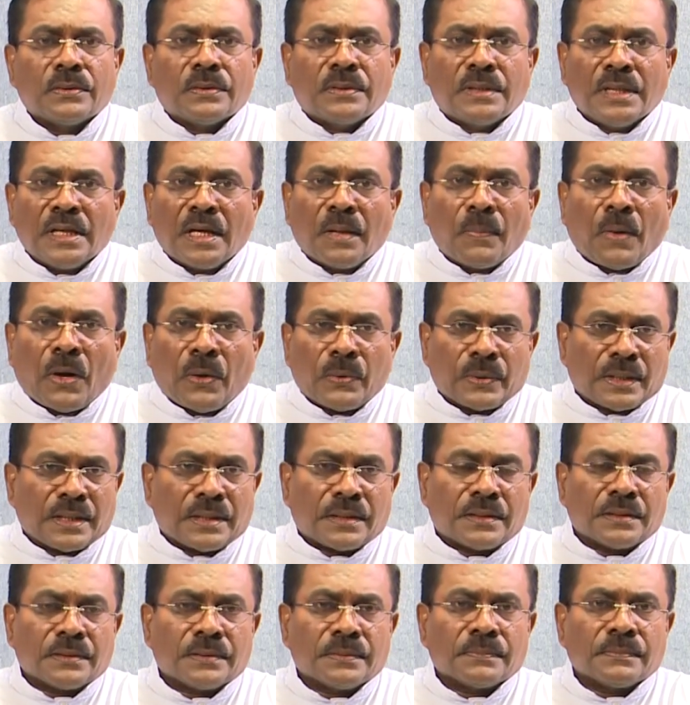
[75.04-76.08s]
think about
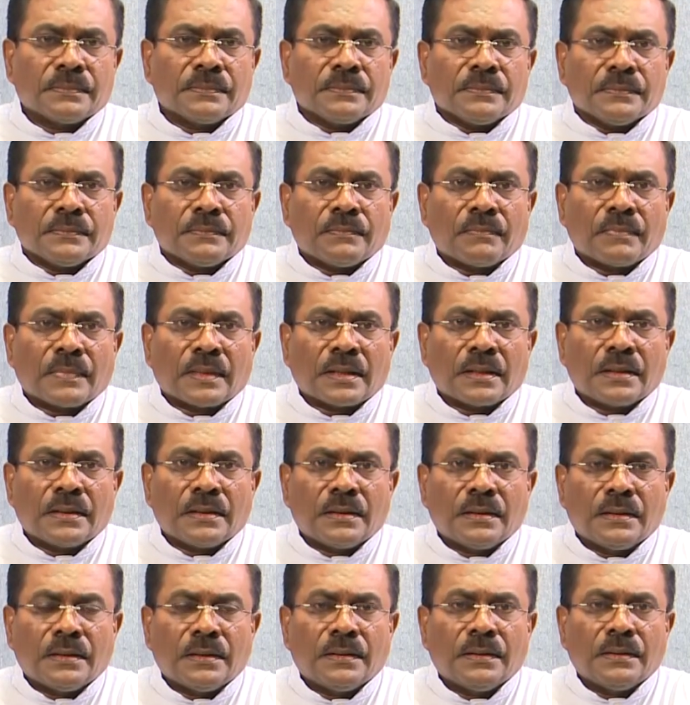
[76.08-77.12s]
it
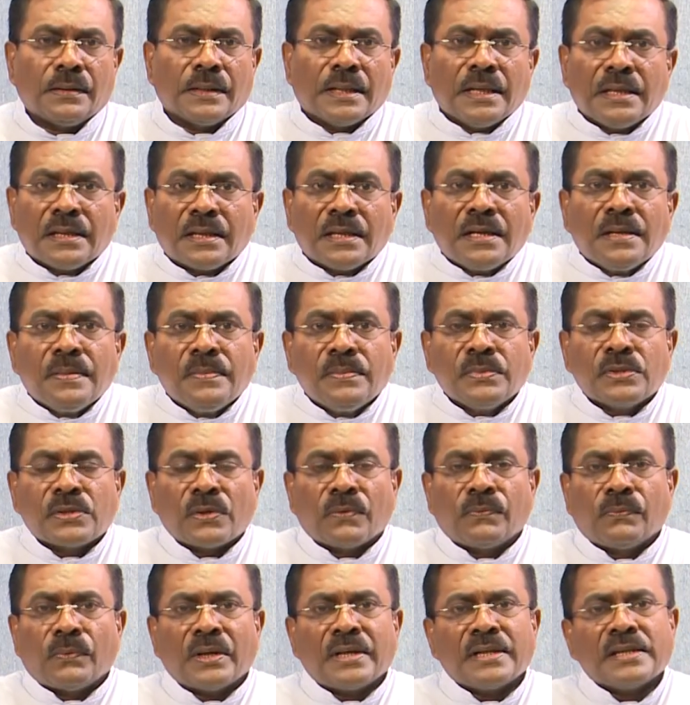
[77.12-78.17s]
in terms
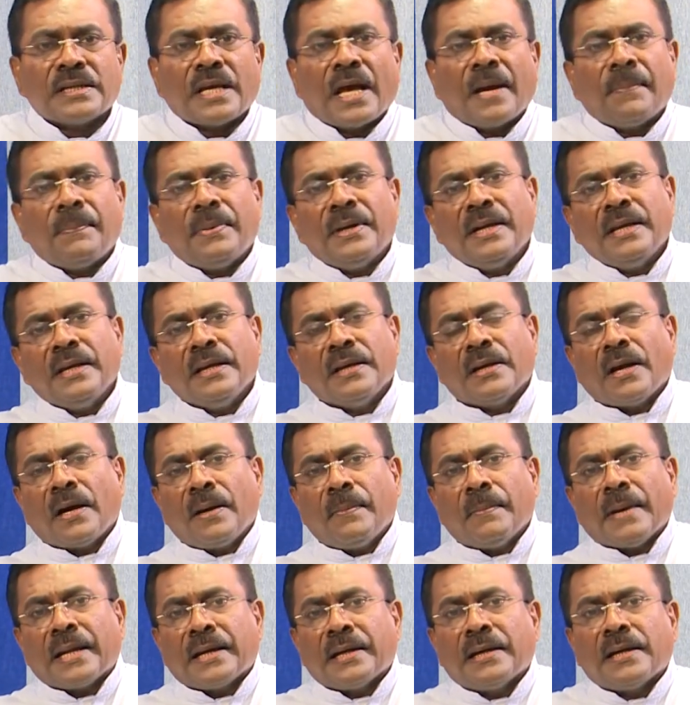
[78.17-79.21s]
of what is happening in our
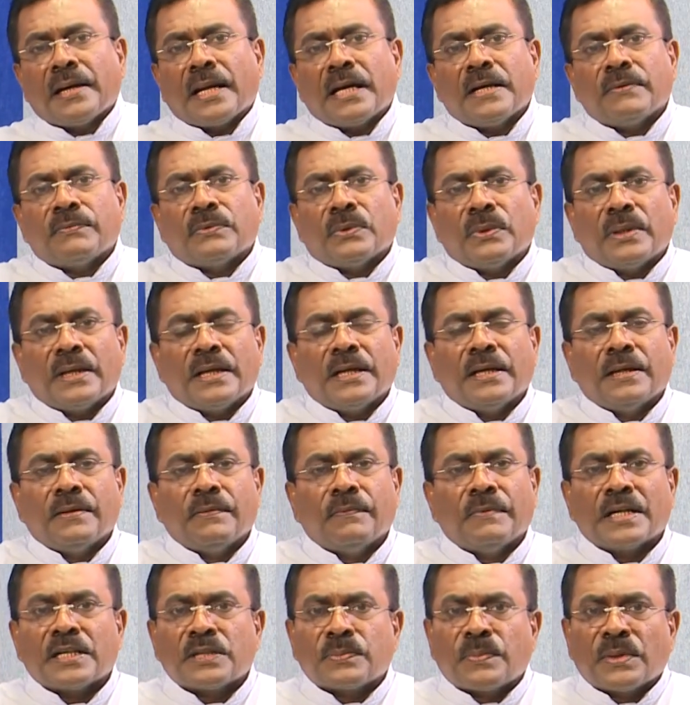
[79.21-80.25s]
married life today,
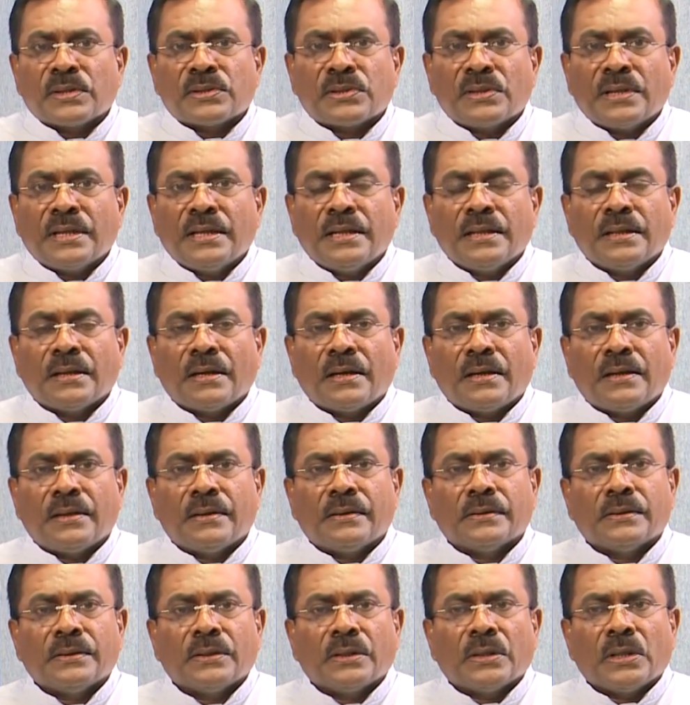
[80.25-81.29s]
very especially in
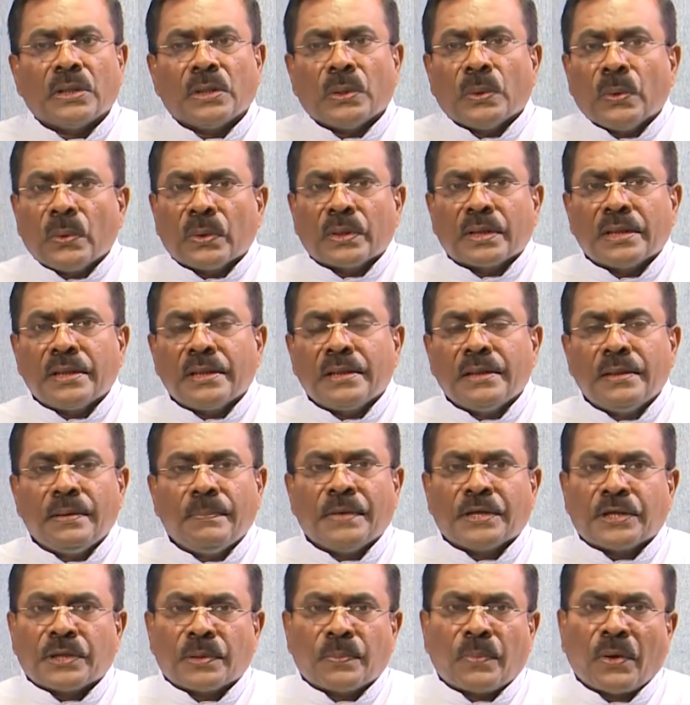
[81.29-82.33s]
our local
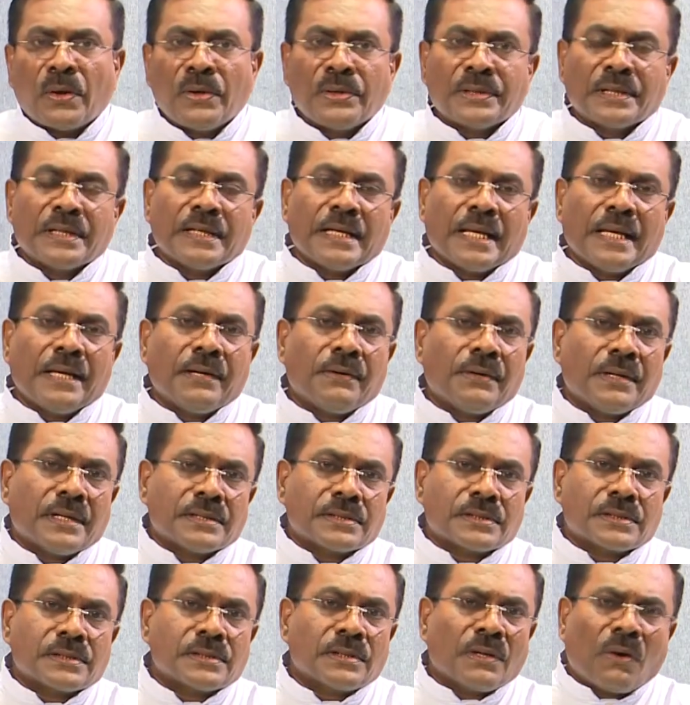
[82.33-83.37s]
metropolitan
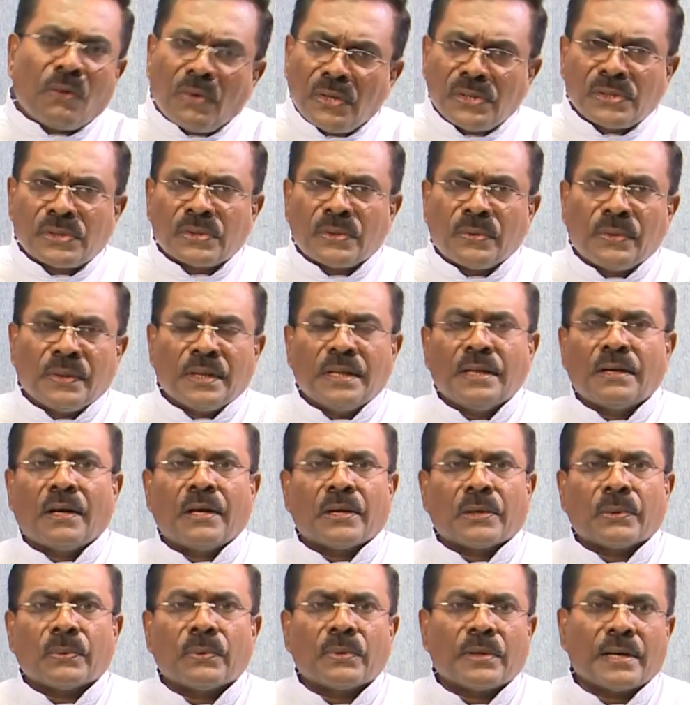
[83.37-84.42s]
areas, also in
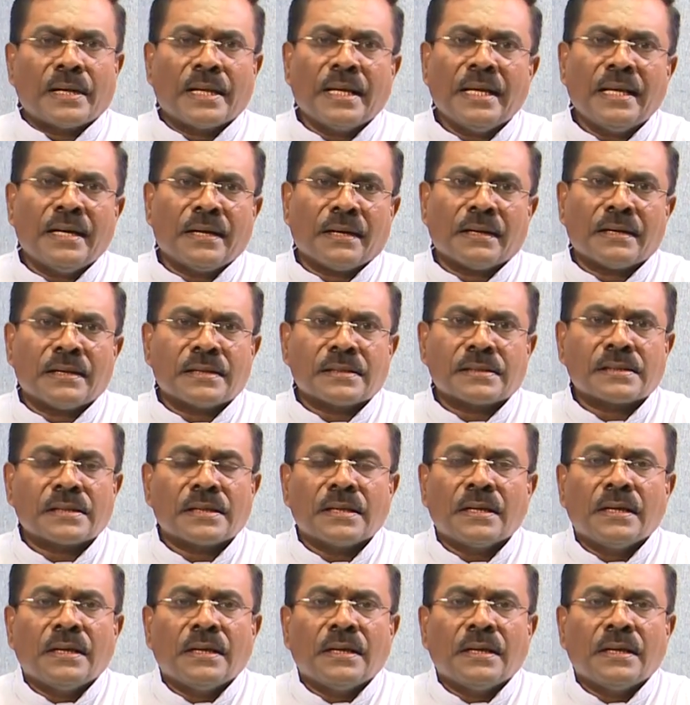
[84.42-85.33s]
our rural areas.